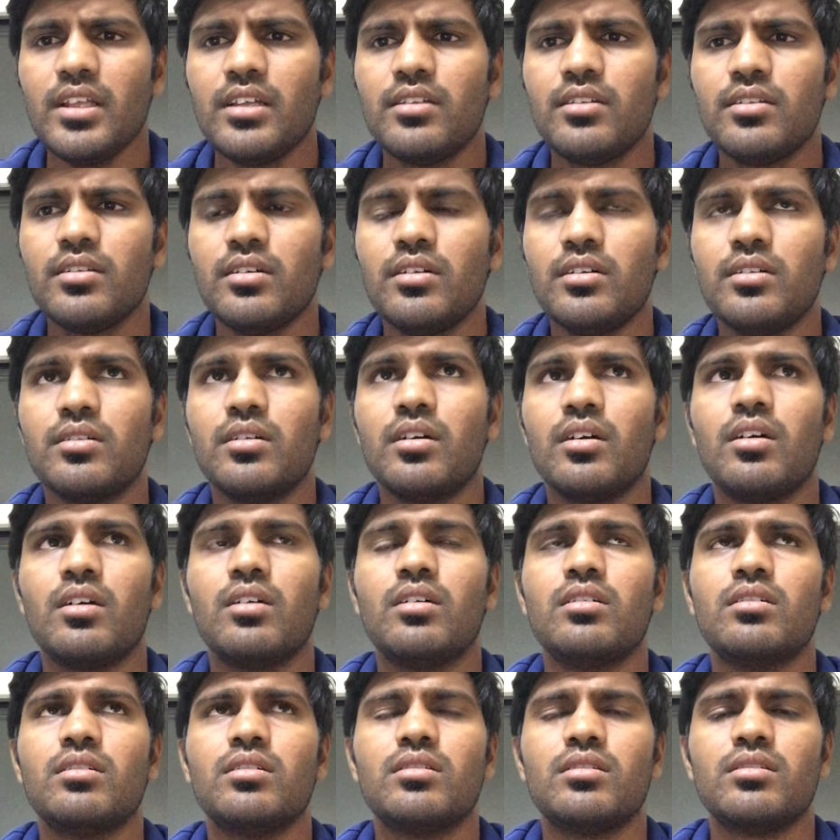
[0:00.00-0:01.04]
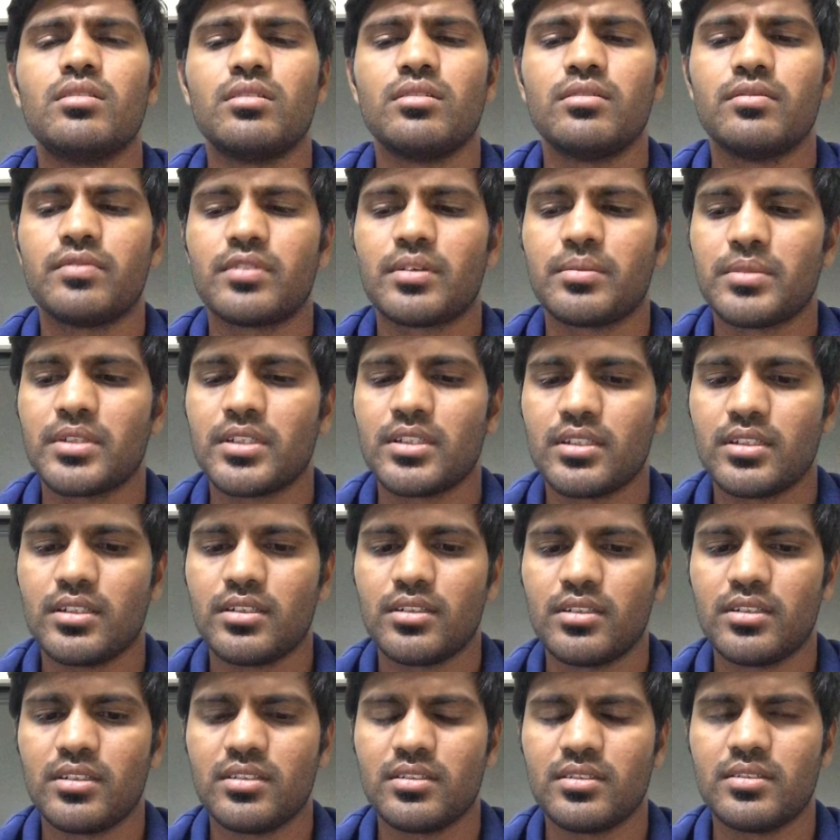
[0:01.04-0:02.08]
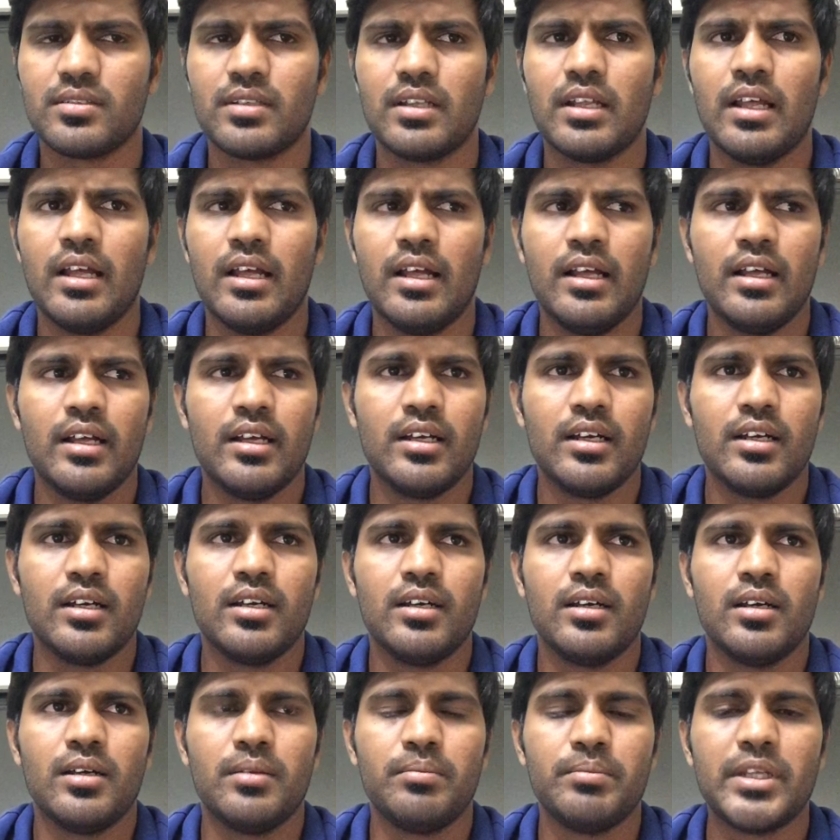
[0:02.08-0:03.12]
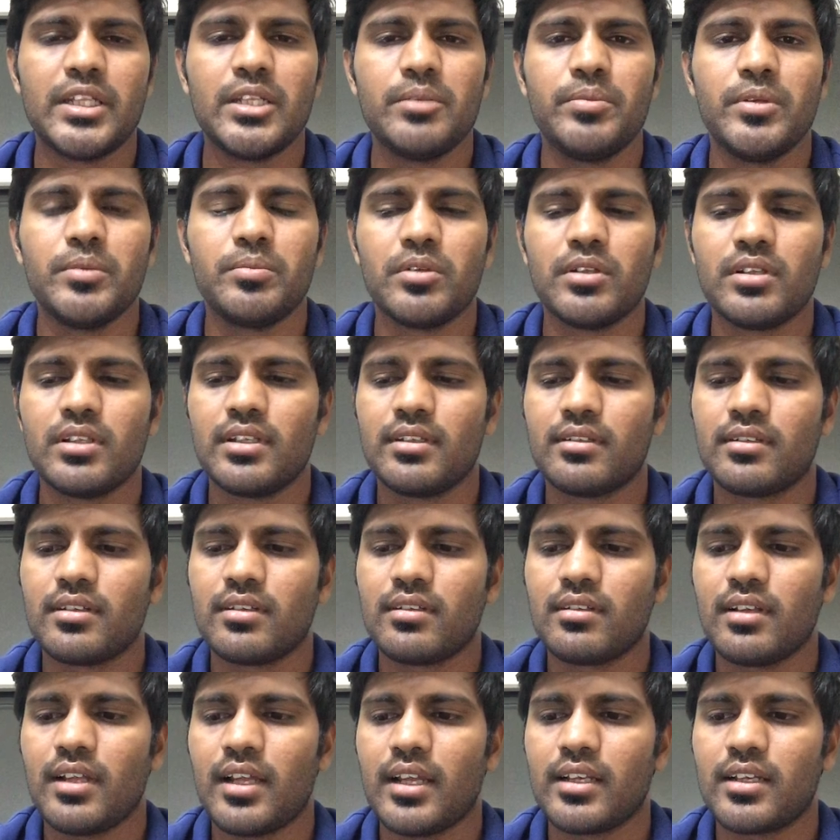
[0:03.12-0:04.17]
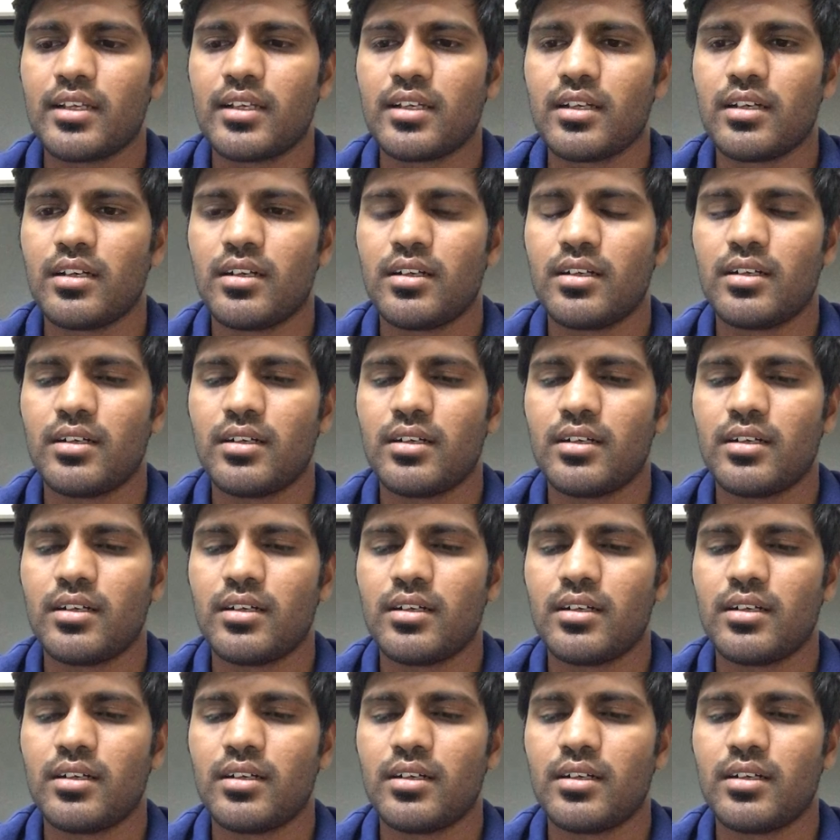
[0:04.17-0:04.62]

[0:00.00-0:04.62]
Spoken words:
So from the many people discuss like they